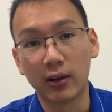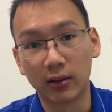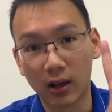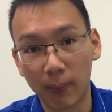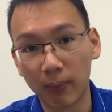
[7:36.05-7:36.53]

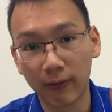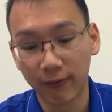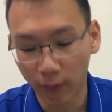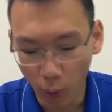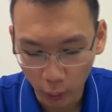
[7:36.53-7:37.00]
Number
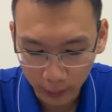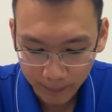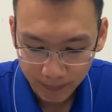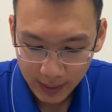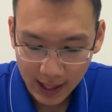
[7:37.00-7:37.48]

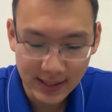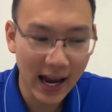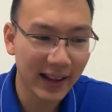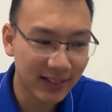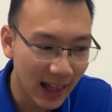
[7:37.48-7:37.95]
4
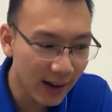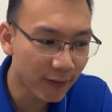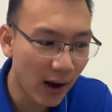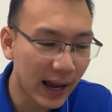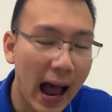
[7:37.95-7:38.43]
is
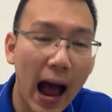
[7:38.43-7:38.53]
identify